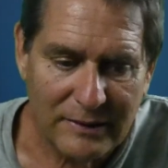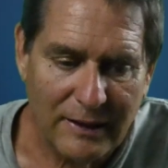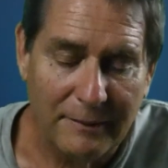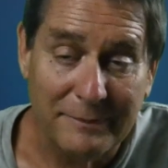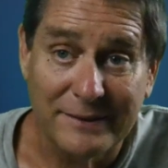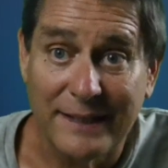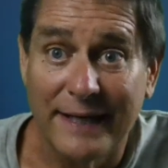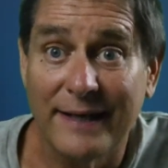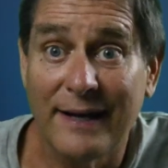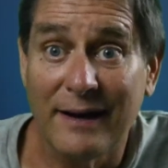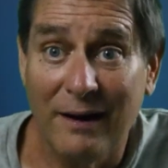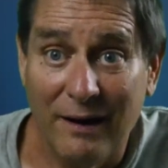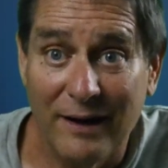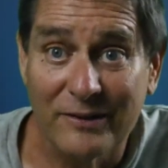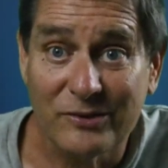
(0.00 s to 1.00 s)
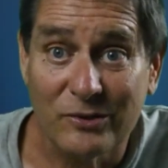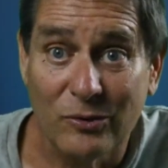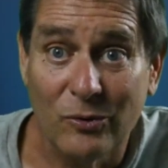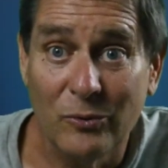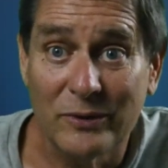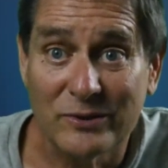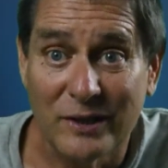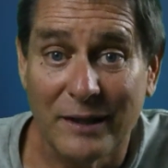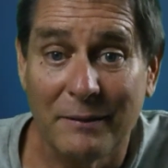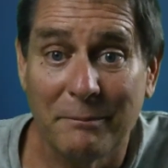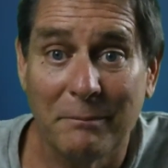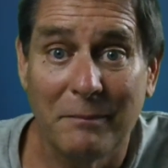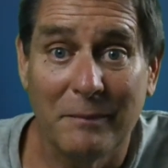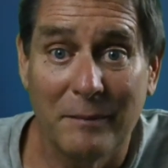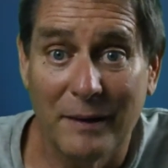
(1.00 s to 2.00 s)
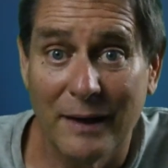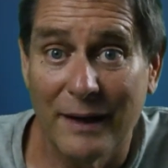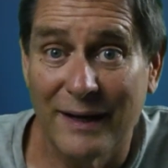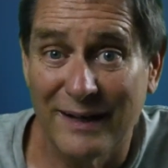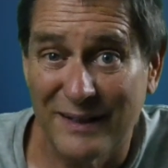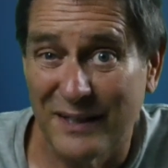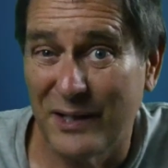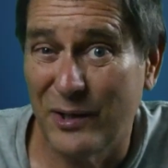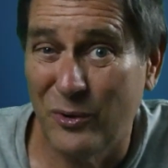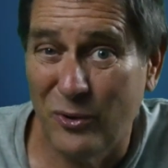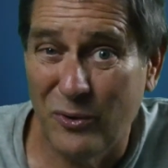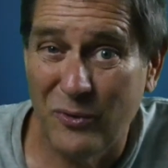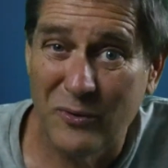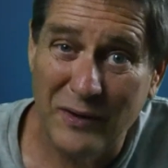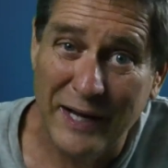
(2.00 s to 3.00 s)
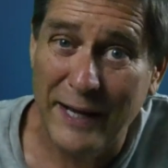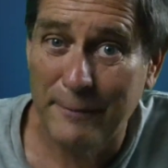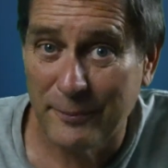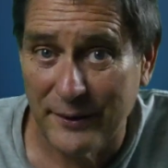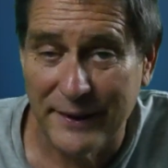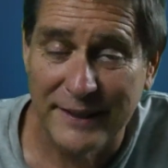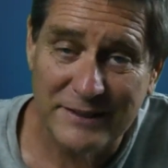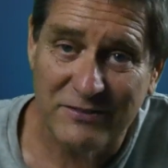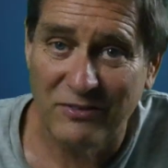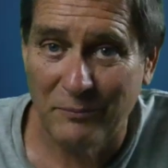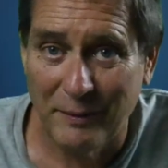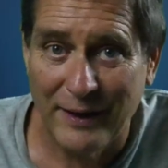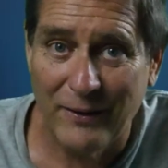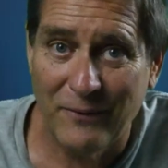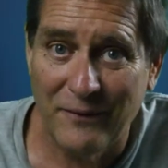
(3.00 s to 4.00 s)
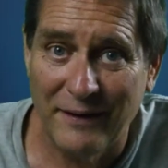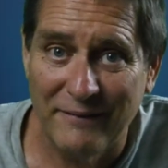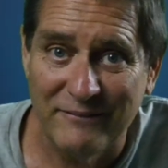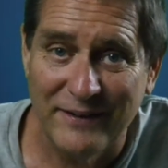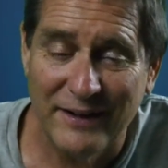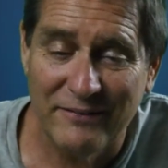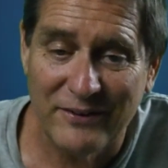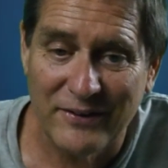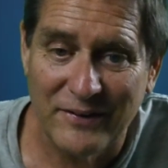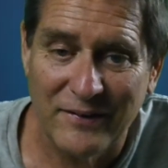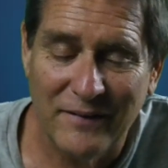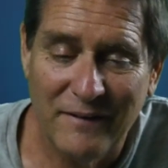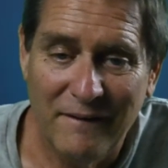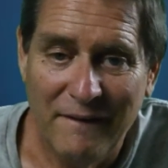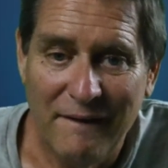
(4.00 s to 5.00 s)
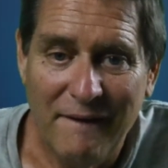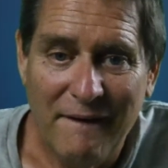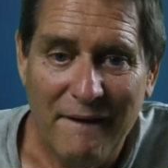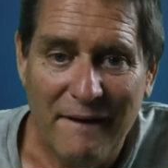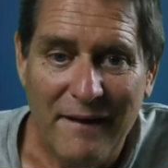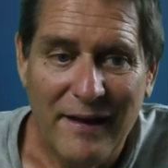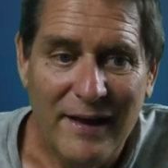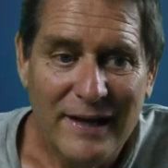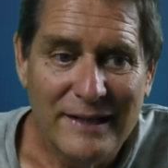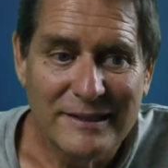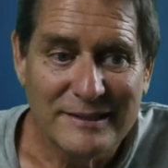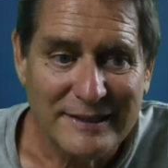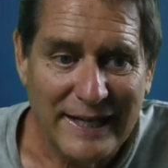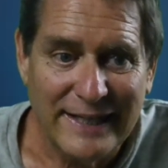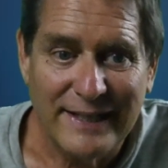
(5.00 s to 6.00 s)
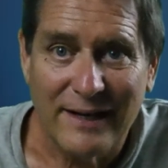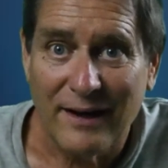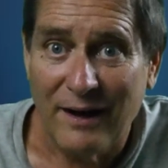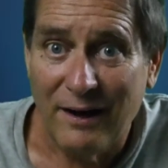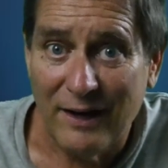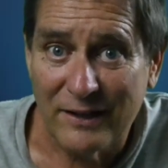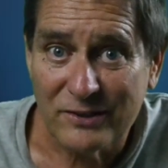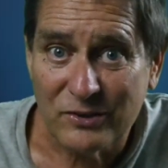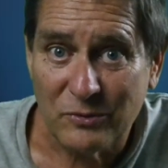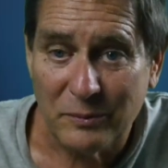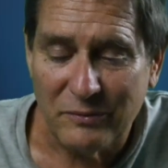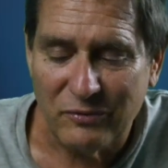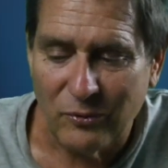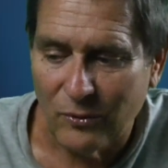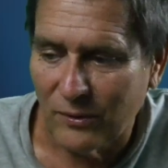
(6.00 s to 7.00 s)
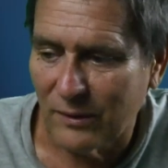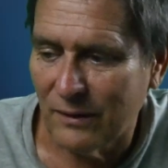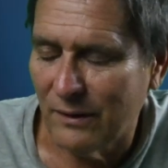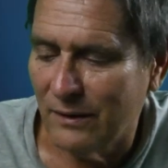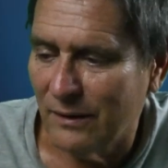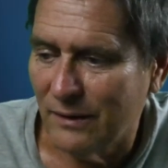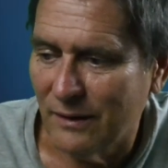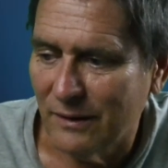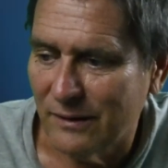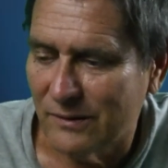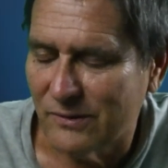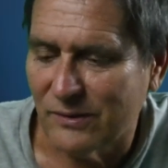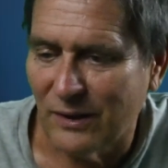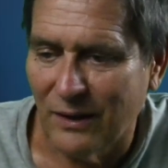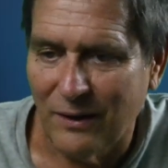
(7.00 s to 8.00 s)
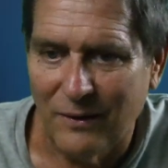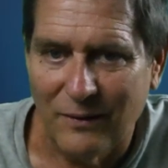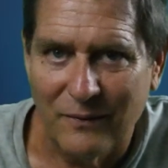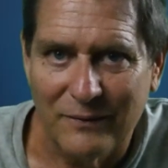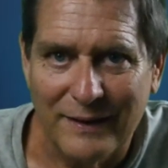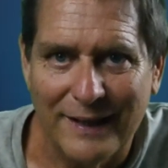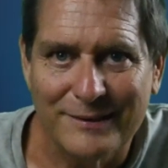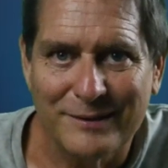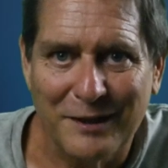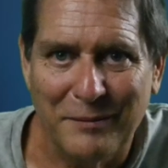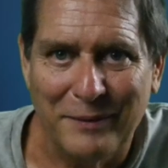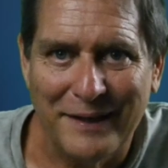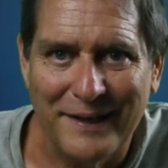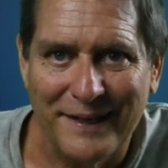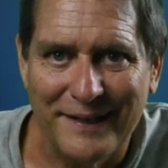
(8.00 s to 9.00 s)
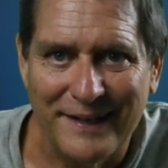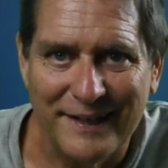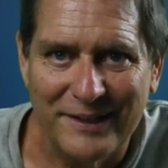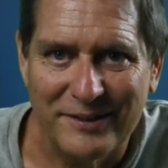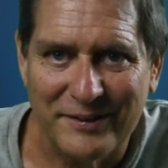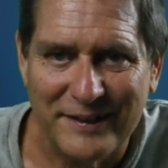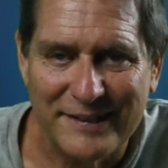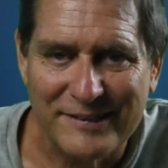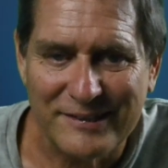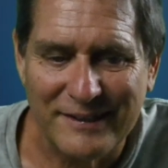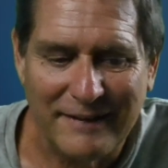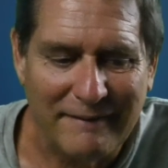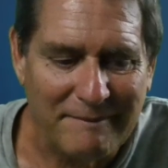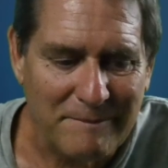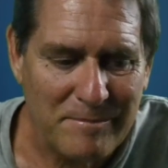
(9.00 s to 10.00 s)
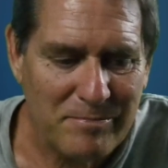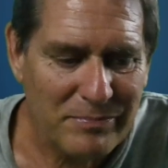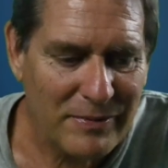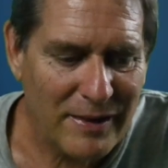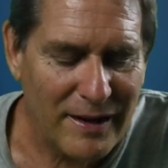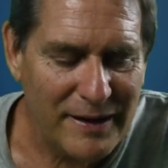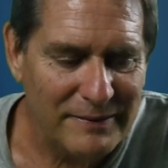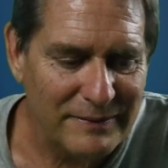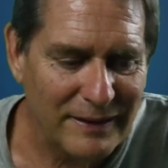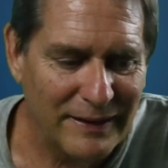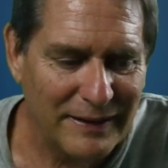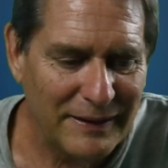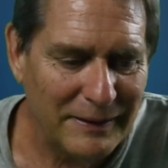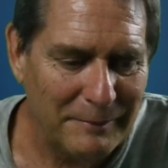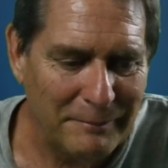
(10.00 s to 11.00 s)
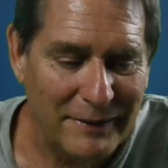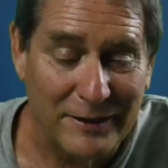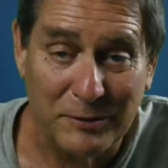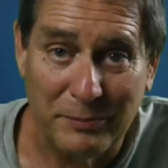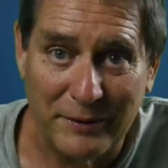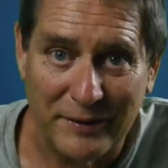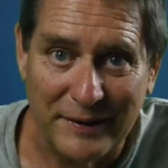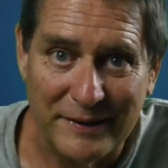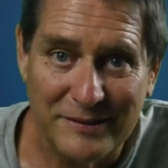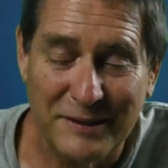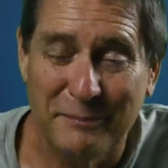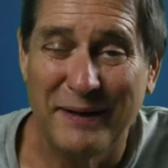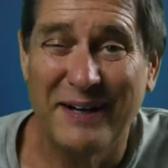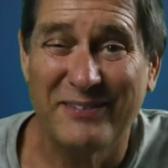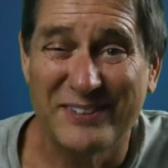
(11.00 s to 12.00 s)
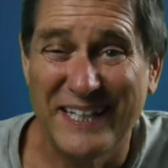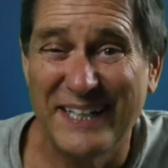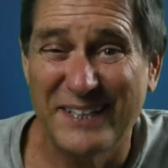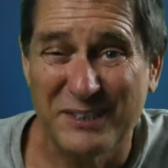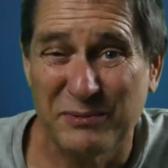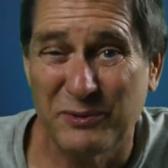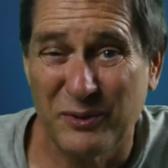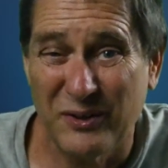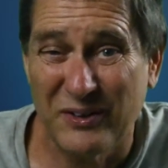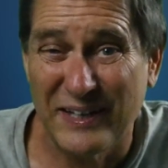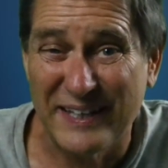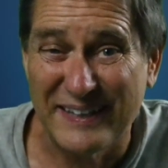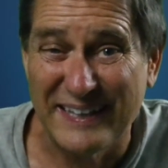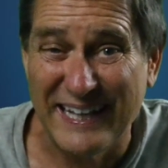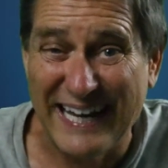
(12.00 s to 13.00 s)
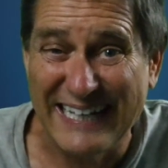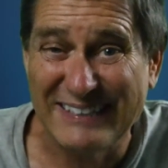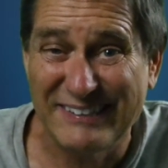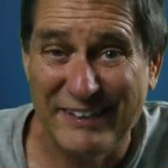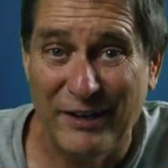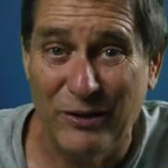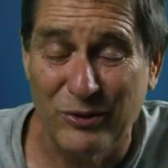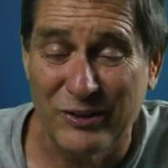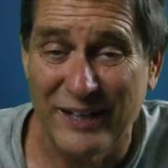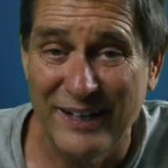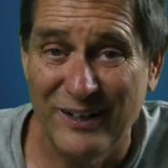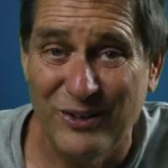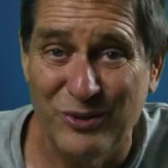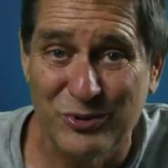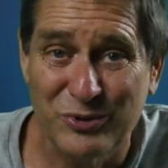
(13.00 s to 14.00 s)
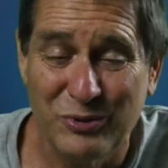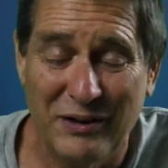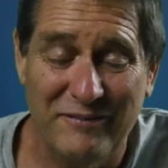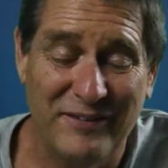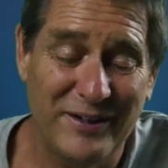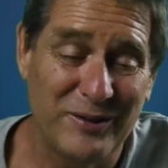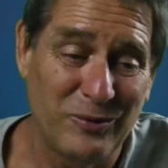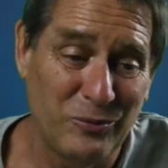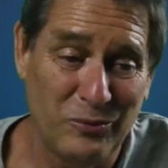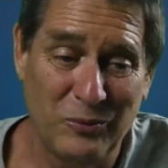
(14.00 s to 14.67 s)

I'm staying at a hostel, which I'm a little apprehensive about. I've never stayed at a hostel before. So that's going to be an interesting experience. I mean, I've stayed at some really nasty hotels, so I figure,